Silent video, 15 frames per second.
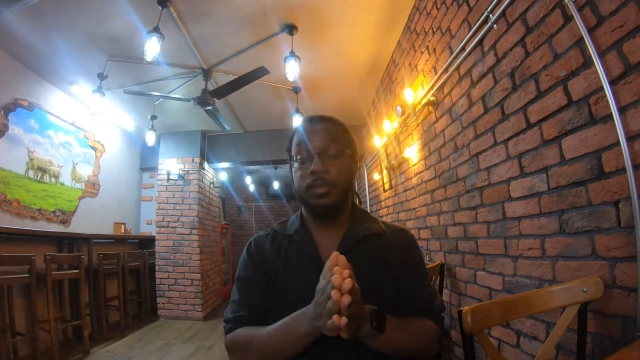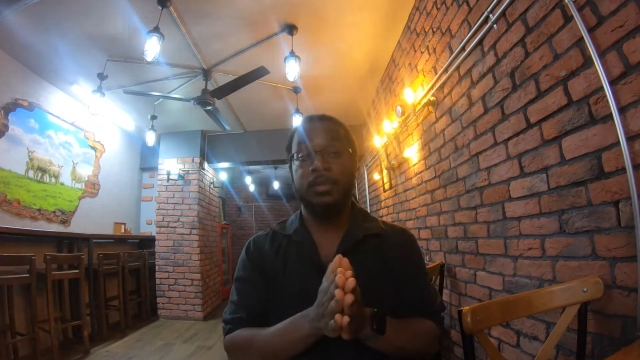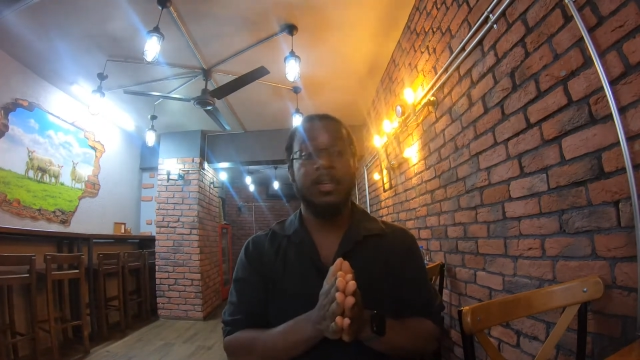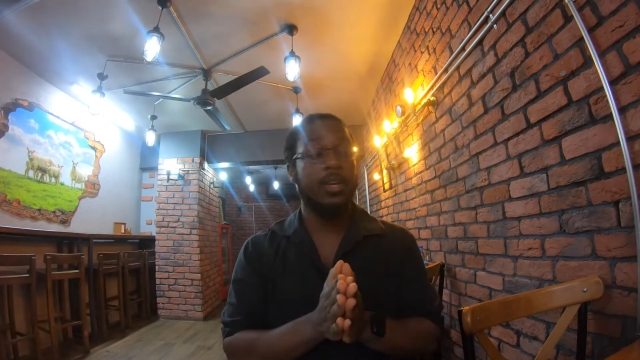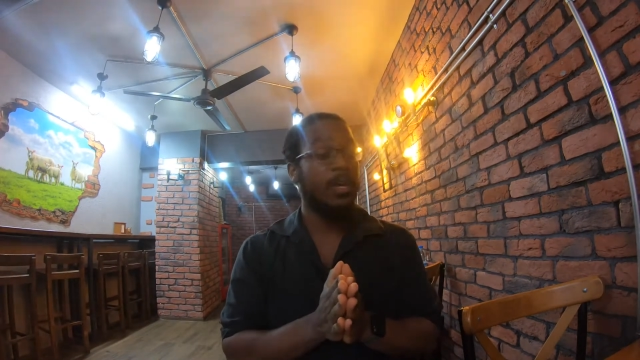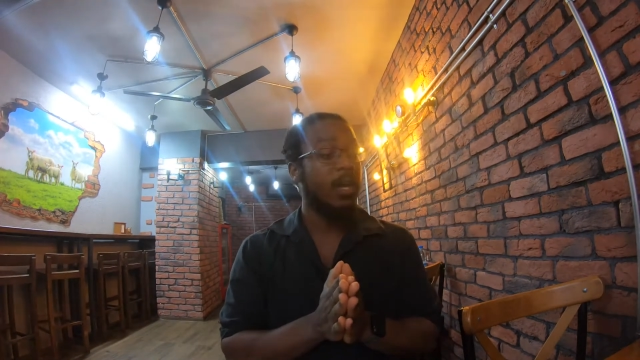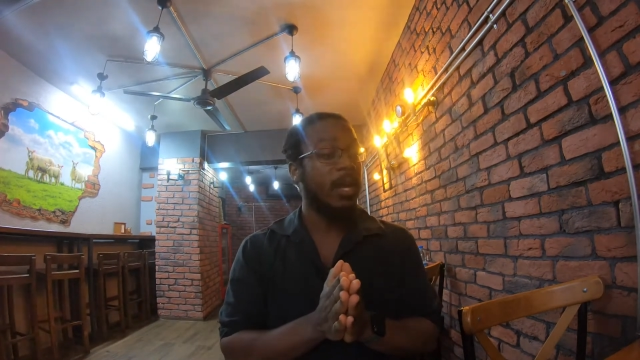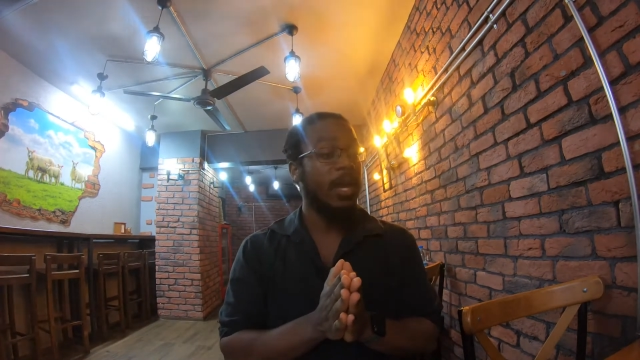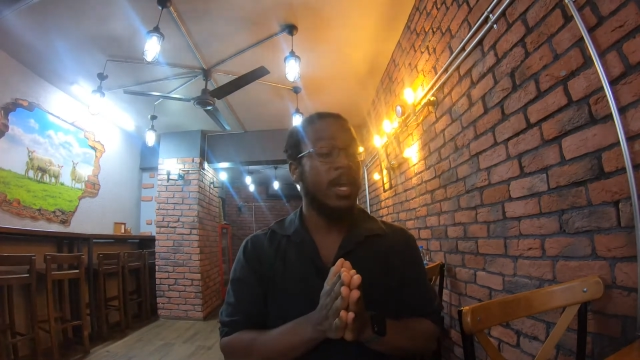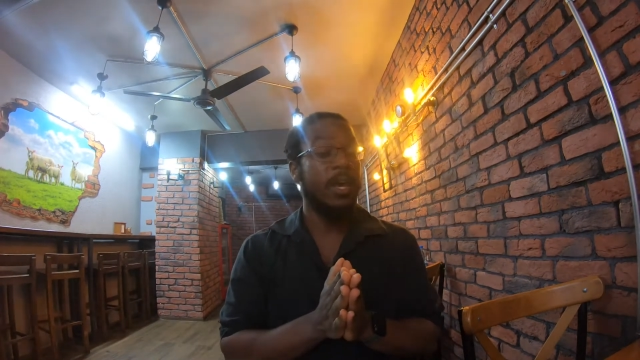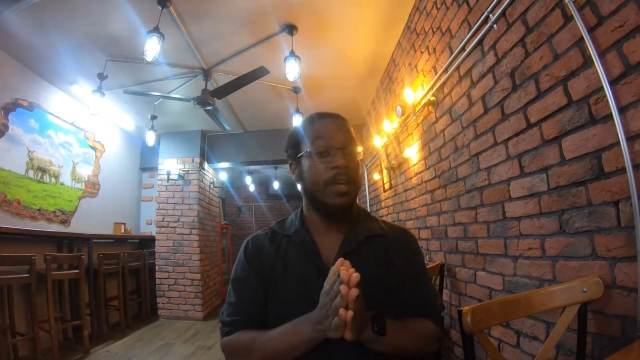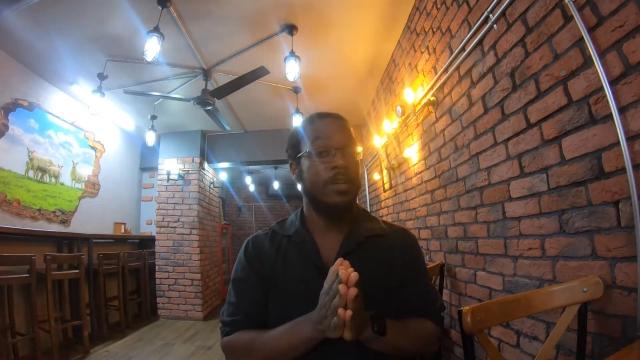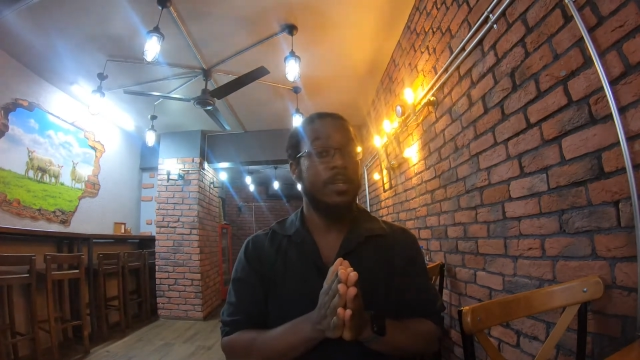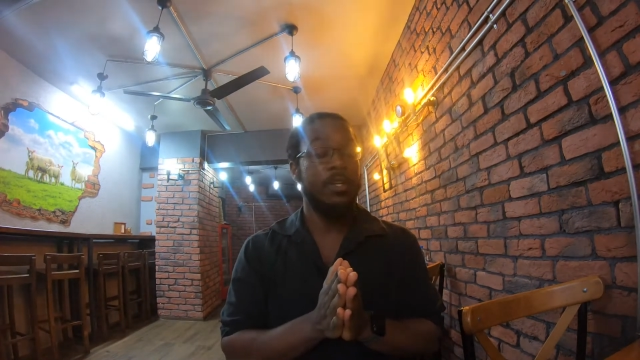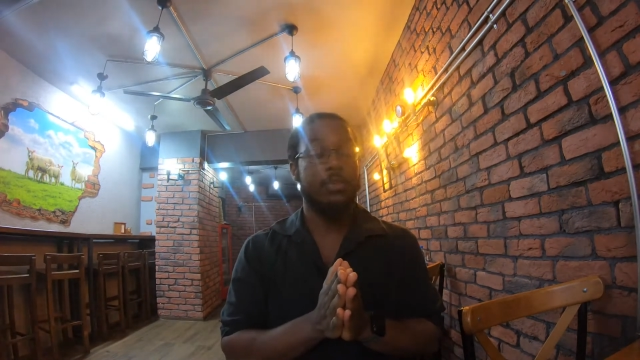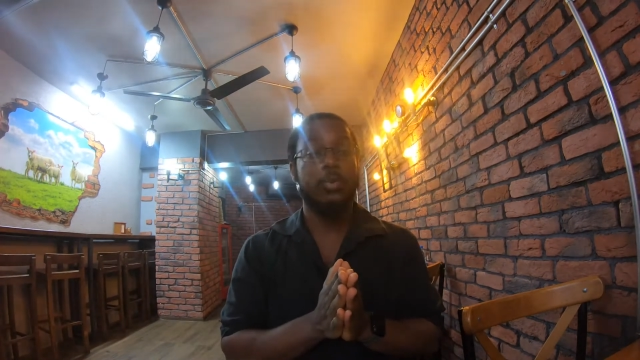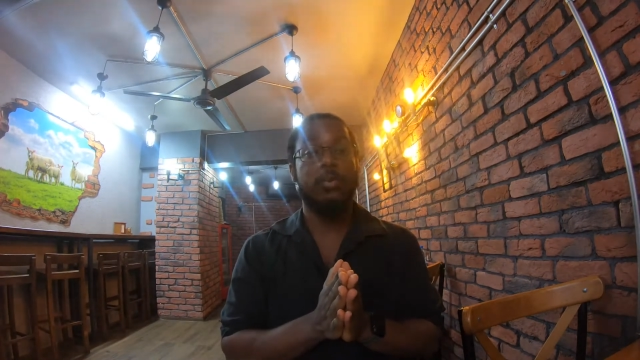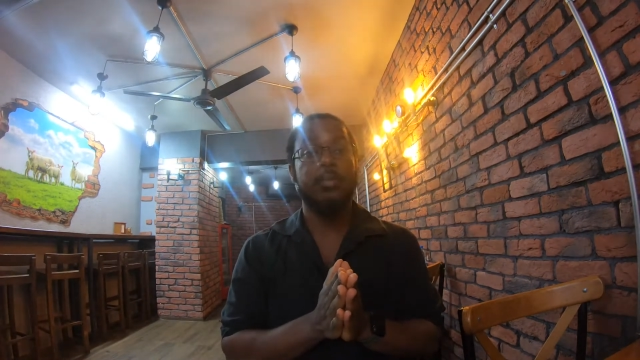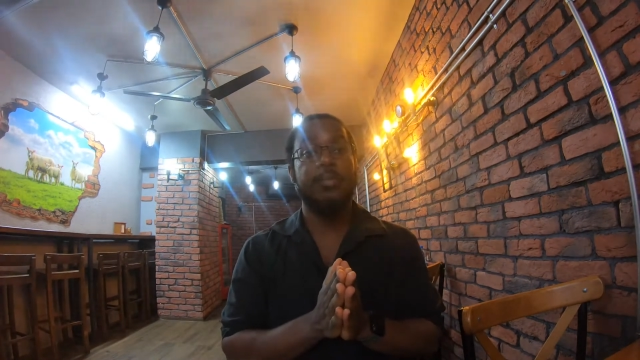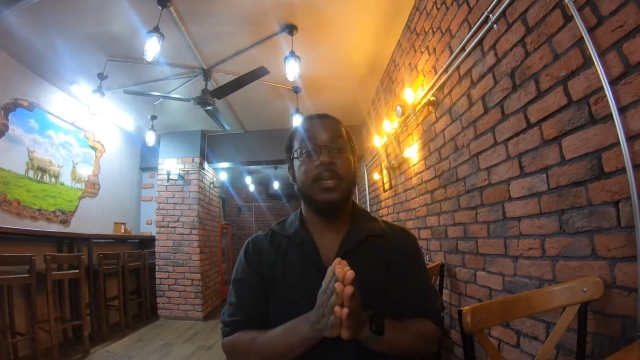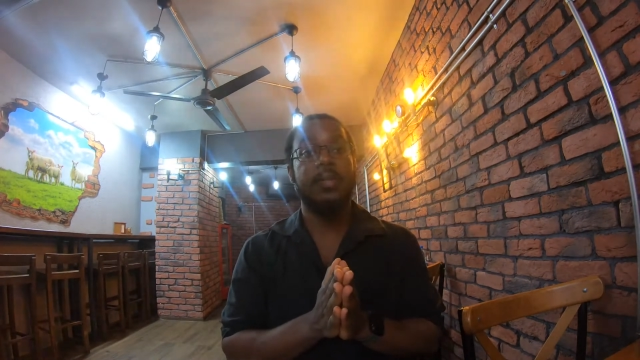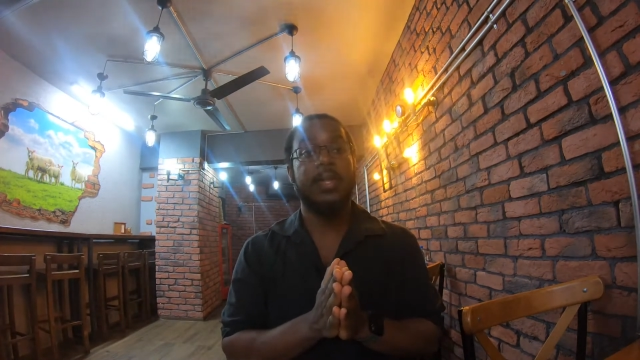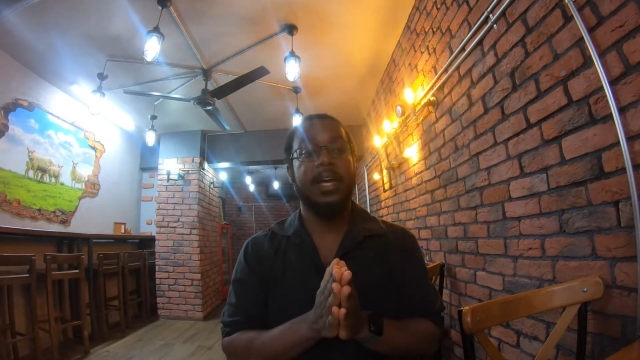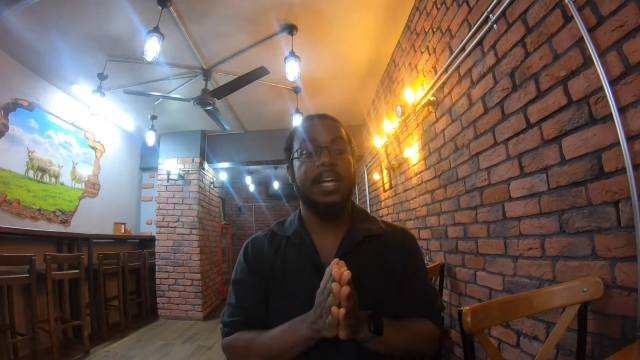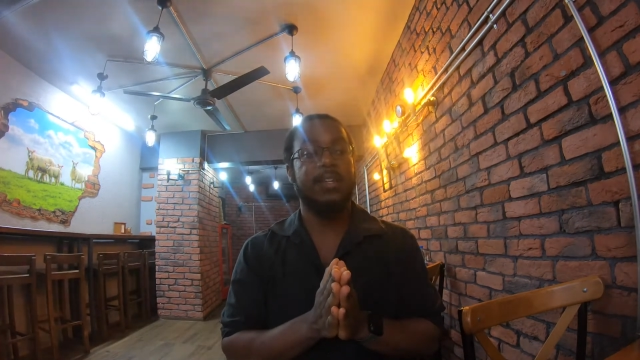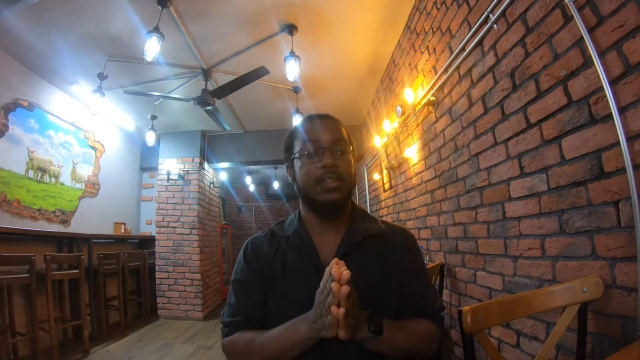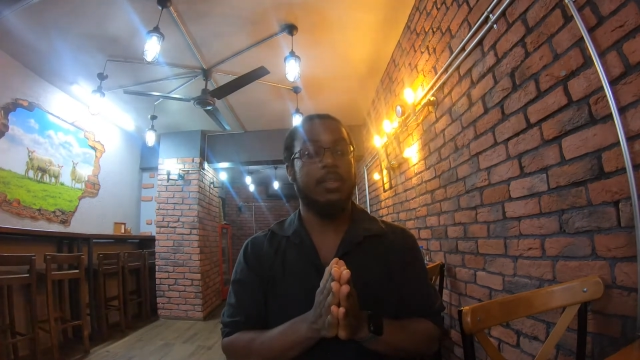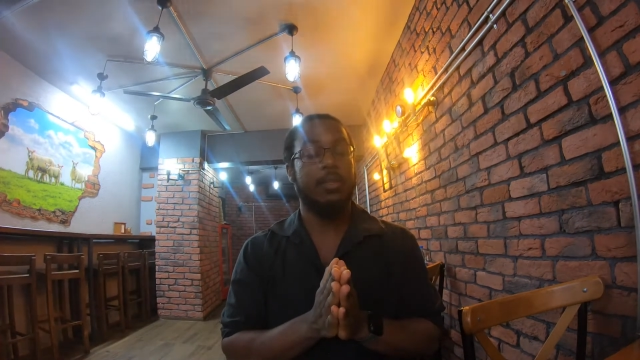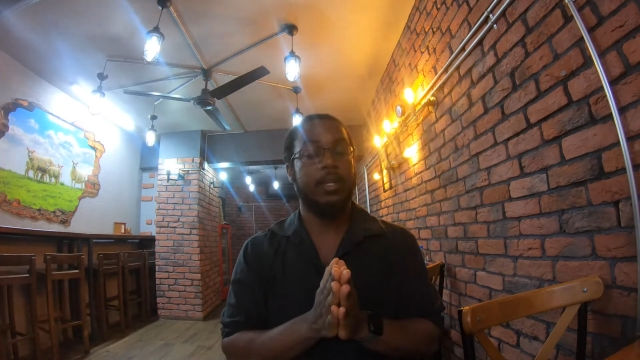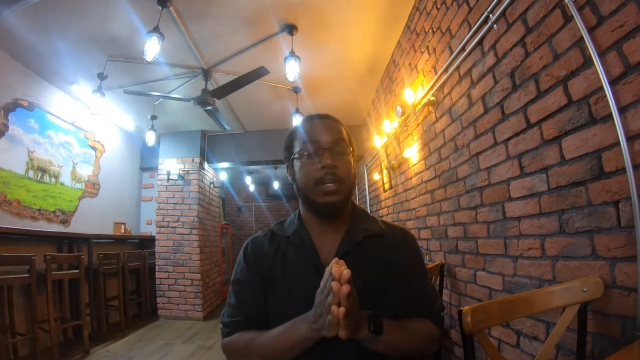and he told me that
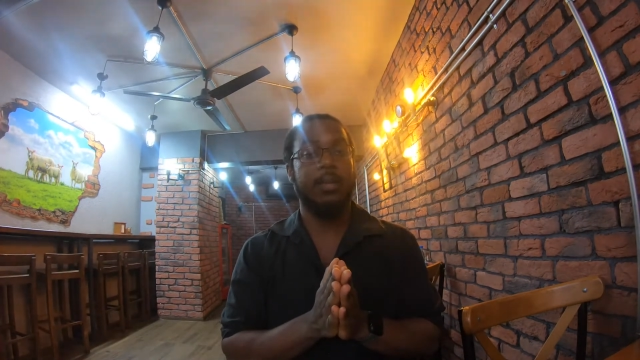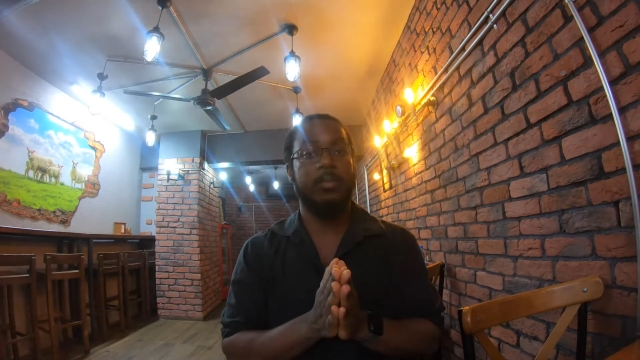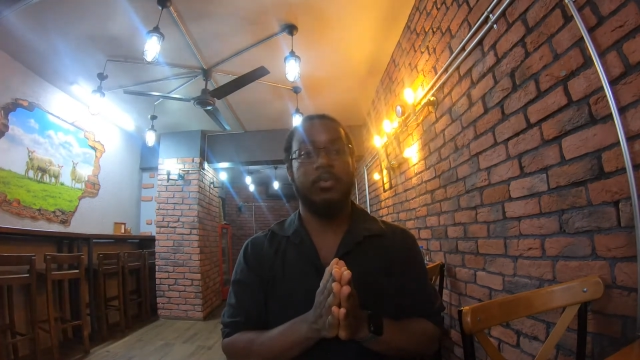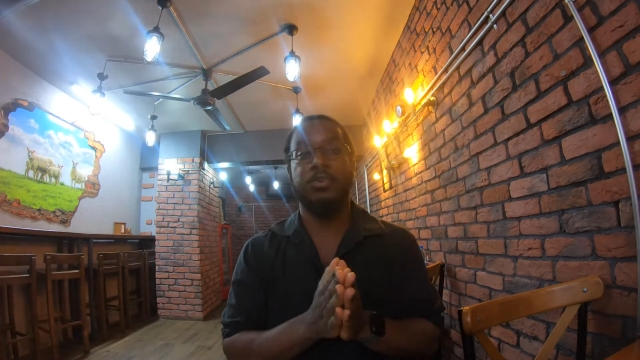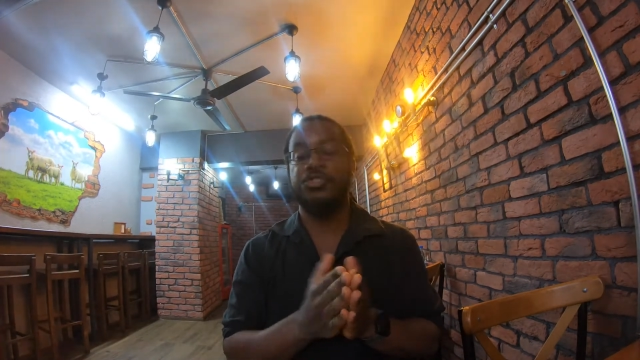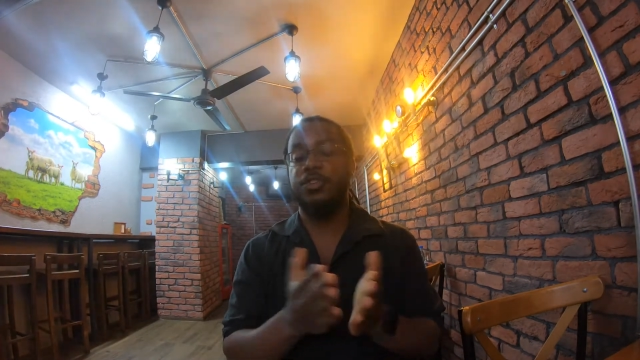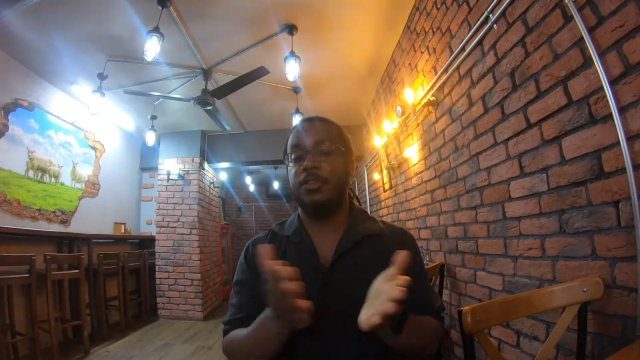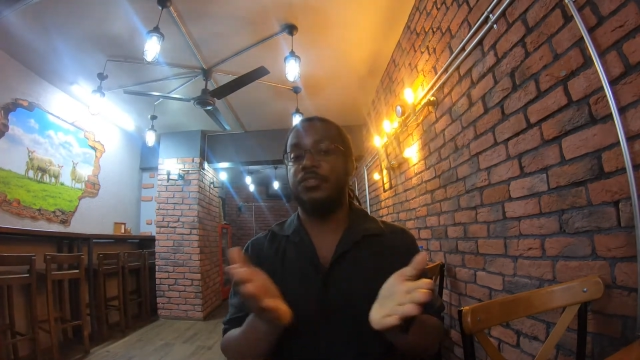the portion of